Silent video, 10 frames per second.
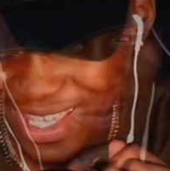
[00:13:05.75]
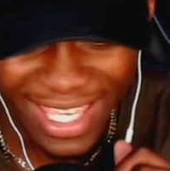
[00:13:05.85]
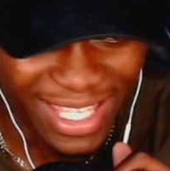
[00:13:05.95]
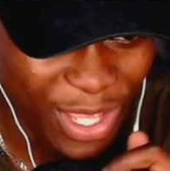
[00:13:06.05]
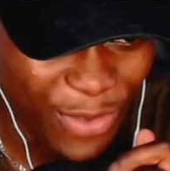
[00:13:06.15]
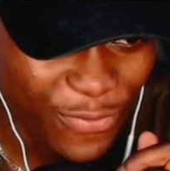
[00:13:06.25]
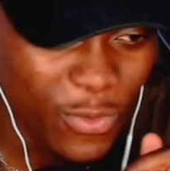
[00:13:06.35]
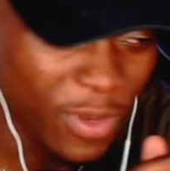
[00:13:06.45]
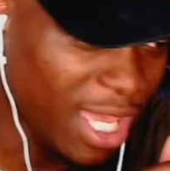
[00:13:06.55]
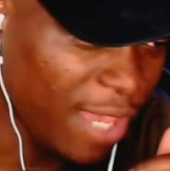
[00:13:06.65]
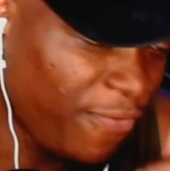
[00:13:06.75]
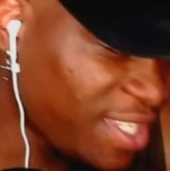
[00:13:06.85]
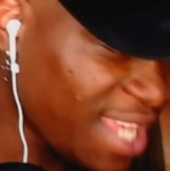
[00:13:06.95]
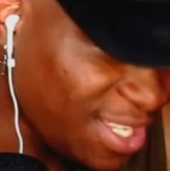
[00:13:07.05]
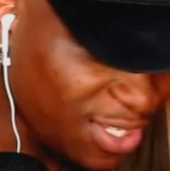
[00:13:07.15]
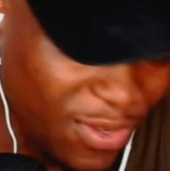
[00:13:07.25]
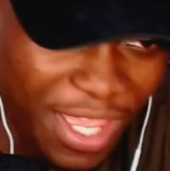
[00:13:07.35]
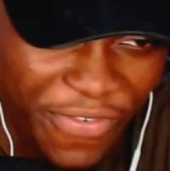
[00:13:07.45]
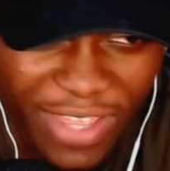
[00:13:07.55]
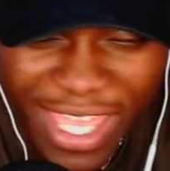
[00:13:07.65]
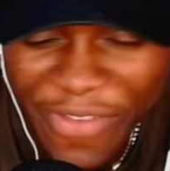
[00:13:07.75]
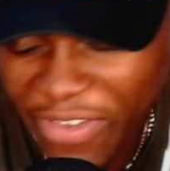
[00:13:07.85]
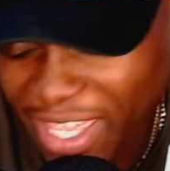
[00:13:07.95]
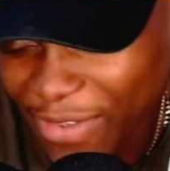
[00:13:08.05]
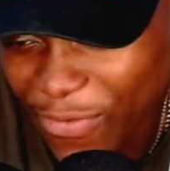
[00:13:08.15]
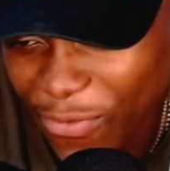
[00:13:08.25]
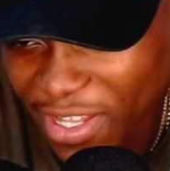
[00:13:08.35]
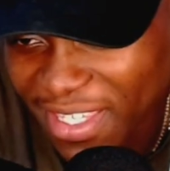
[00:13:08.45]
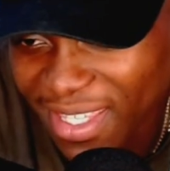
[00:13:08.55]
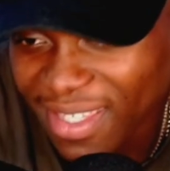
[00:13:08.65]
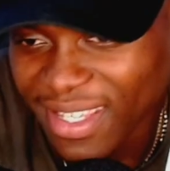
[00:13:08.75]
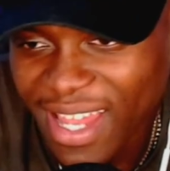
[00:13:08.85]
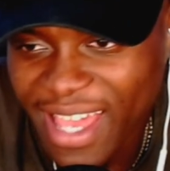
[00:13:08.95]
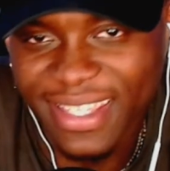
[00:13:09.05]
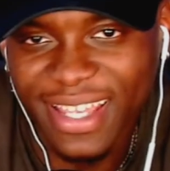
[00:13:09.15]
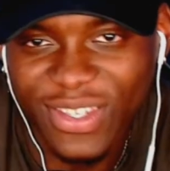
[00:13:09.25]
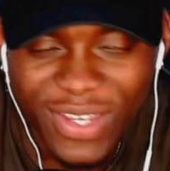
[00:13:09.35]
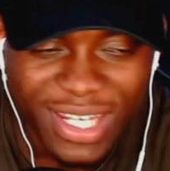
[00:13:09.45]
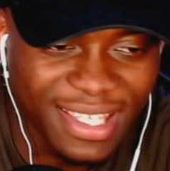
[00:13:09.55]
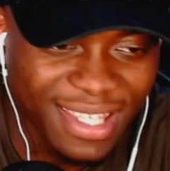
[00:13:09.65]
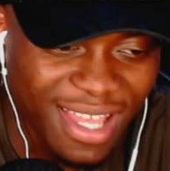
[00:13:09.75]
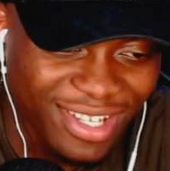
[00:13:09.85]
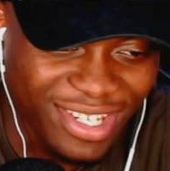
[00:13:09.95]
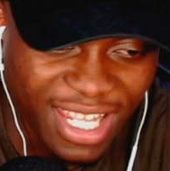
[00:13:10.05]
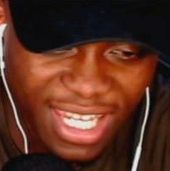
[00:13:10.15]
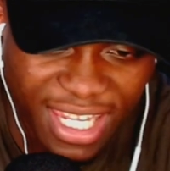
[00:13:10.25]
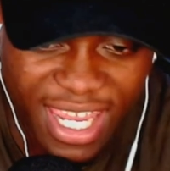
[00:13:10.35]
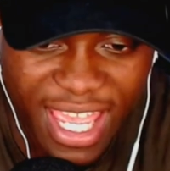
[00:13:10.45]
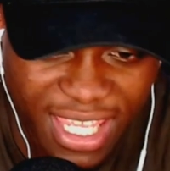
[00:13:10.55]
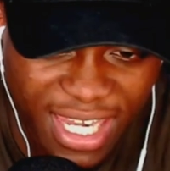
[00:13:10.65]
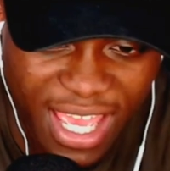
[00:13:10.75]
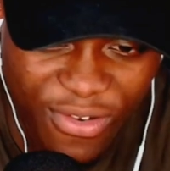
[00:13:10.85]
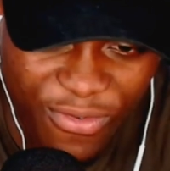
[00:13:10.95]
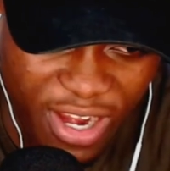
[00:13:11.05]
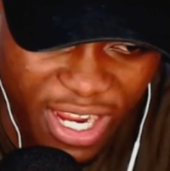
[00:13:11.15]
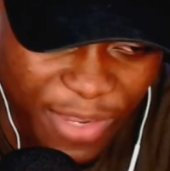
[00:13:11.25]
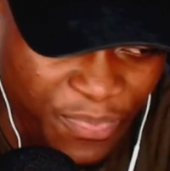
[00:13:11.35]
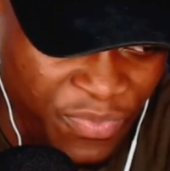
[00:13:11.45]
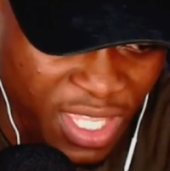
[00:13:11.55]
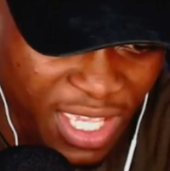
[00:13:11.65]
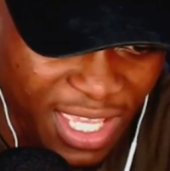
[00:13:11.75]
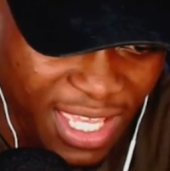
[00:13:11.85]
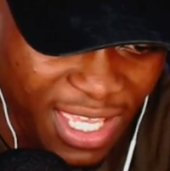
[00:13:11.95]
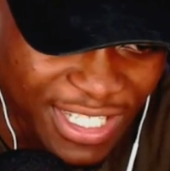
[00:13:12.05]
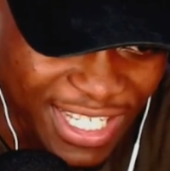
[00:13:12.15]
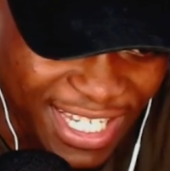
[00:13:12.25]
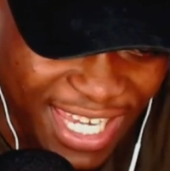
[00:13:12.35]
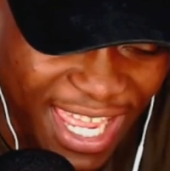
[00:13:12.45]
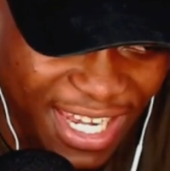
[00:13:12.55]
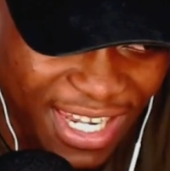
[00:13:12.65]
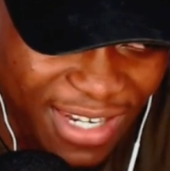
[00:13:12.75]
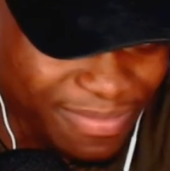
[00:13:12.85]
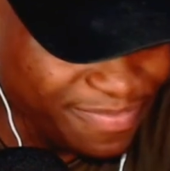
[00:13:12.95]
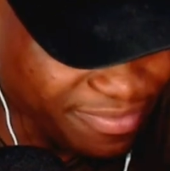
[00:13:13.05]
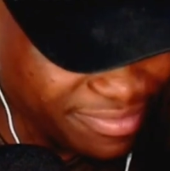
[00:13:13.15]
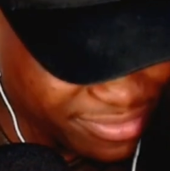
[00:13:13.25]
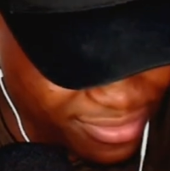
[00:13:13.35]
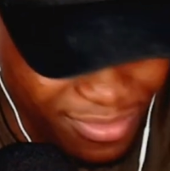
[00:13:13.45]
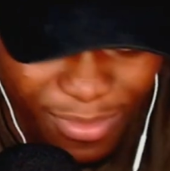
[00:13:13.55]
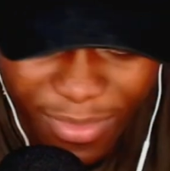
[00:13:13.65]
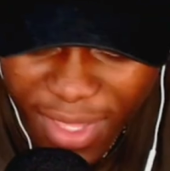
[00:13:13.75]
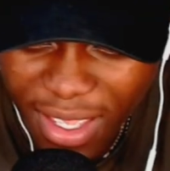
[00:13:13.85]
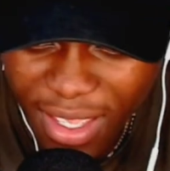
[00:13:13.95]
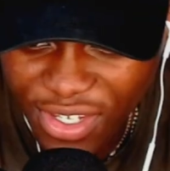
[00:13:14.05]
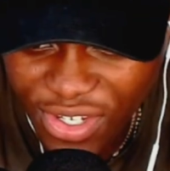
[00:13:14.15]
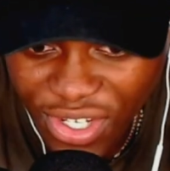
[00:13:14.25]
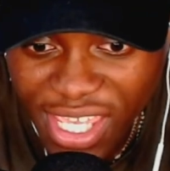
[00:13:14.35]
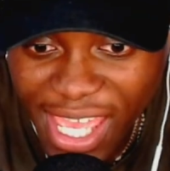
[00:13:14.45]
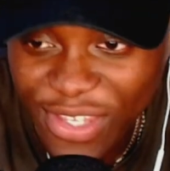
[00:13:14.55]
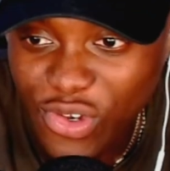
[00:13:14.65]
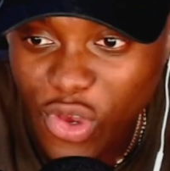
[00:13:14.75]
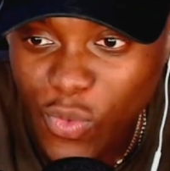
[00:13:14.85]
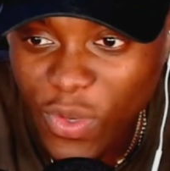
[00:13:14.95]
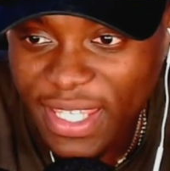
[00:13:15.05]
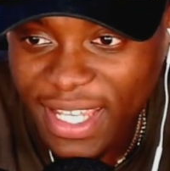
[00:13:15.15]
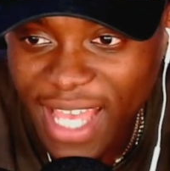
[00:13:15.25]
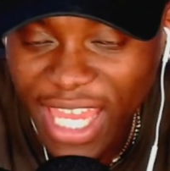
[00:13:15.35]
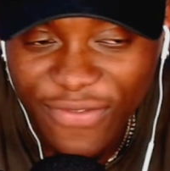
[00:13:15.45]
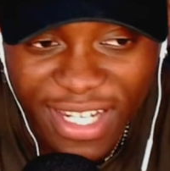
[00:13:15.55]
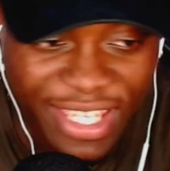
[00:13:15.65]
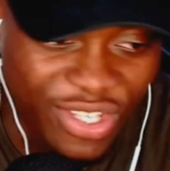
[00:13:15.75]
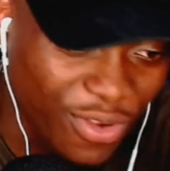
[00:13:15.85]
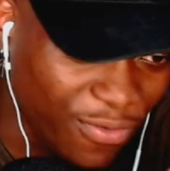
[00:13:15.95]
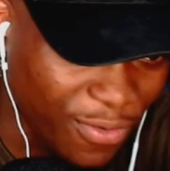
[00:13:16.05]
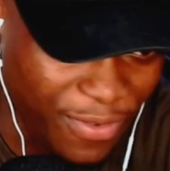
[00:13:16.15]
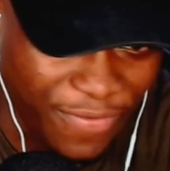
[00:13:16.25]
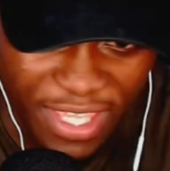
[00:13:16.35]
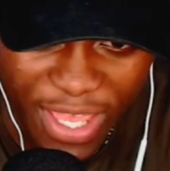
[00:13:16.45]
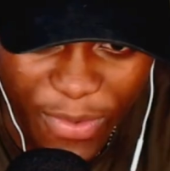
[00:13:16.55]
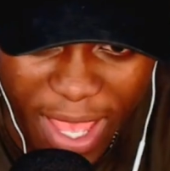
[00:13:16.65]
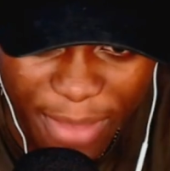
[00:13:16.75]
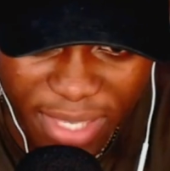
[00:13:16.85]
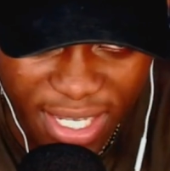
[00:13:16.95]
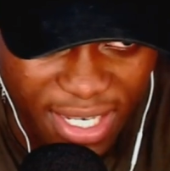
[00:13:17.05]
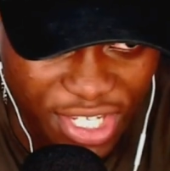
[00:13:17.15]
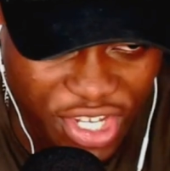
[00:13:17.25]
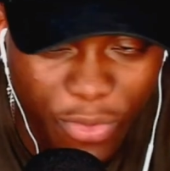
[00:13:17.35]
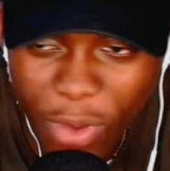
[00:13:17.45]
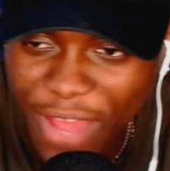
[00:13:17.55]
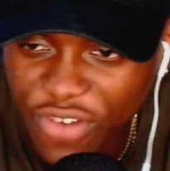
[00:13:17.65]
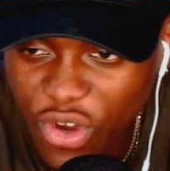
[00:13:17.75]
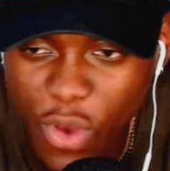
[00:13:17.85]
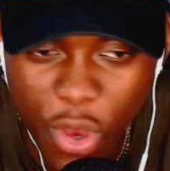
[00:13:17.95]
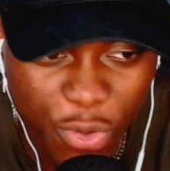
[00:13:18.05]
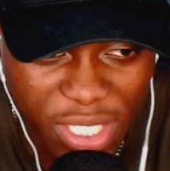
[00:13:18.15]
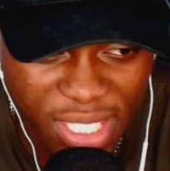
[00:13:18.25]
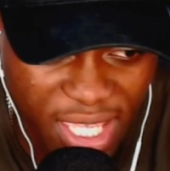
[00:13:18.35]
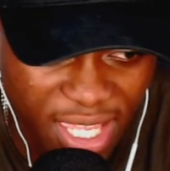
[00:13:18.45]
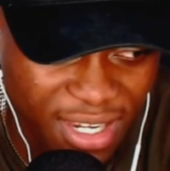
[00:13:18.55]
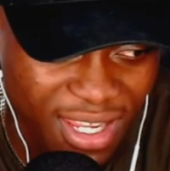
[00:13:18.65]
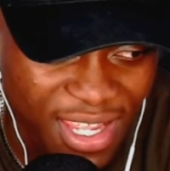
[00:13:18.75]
It's her fault. If Sato, if he, for instance, likes Sato and they started chilling and hanging out, right, then she has no one to kind of leech off of, if you get what I mean. She will have no host again.